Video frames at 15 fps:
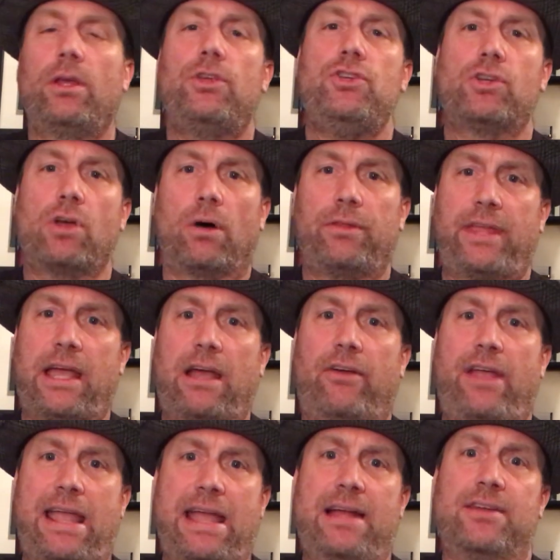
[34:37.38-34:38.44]
you go
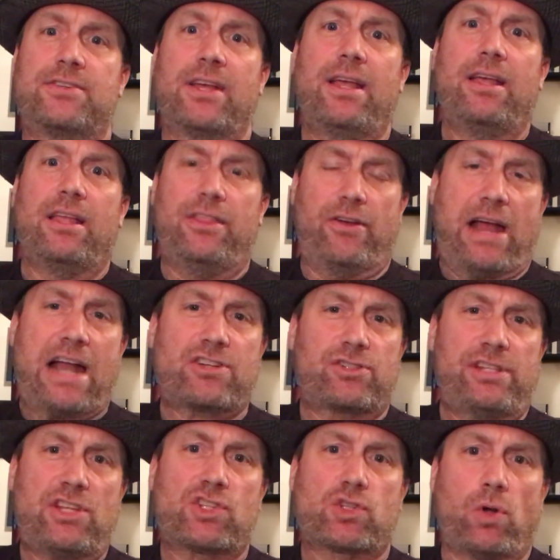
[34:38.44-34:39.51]
there, and they're
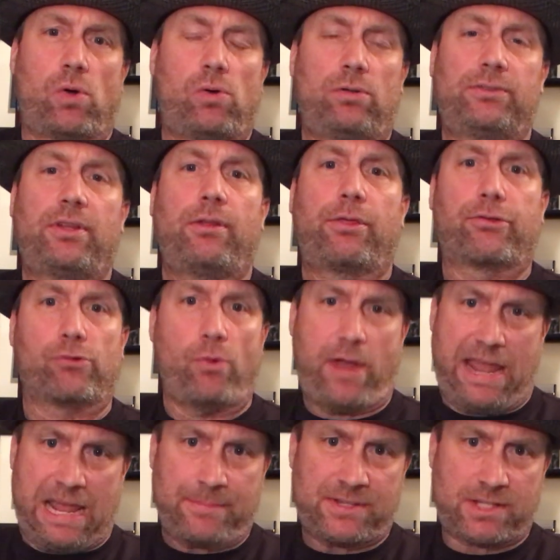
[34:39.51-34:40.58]
actually sold through
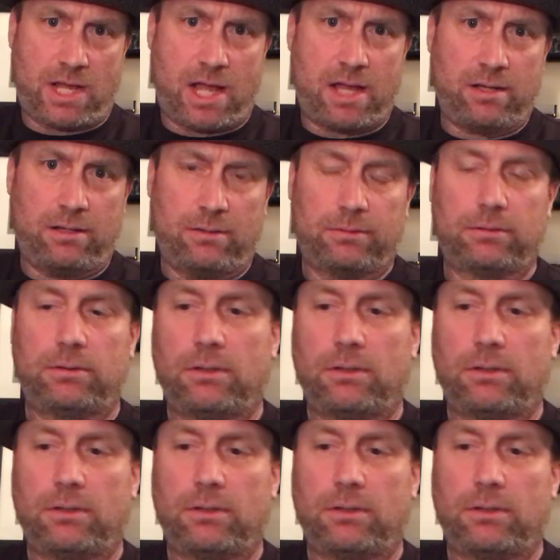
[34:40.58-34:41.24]
Amazon.